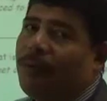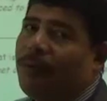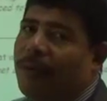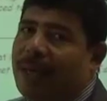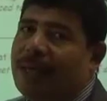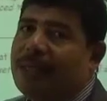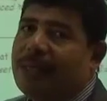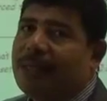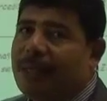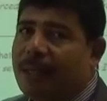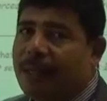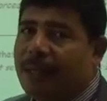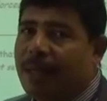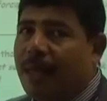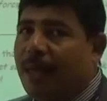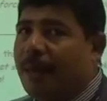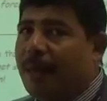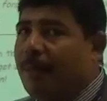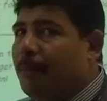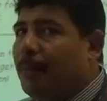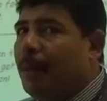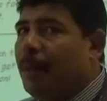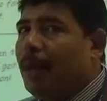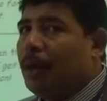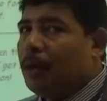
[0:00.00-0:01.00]
convince
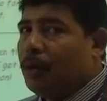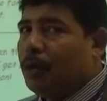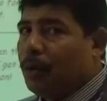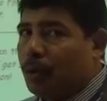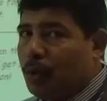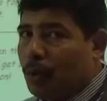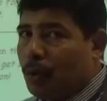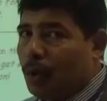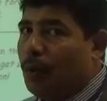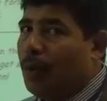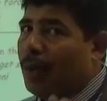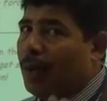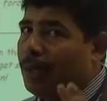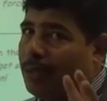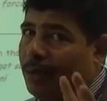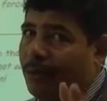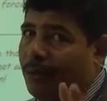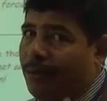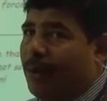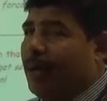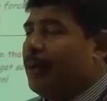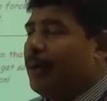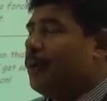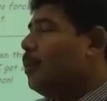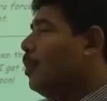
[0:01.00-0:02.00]
them to do
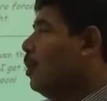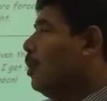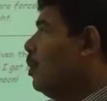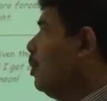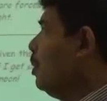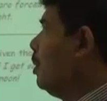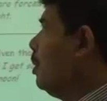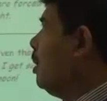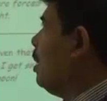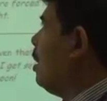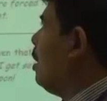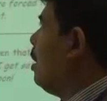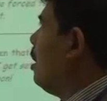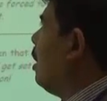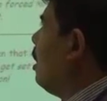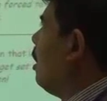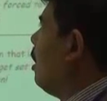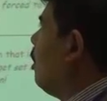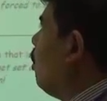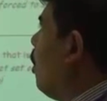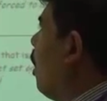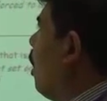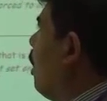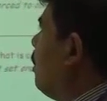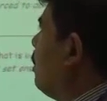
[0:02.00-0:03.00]
whatever you
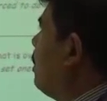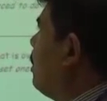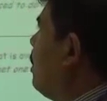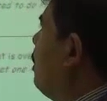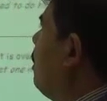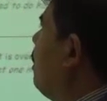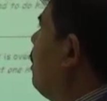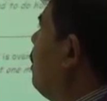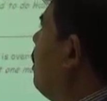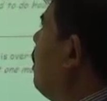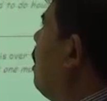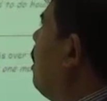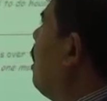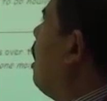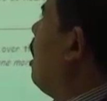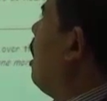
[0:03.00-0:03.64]
want.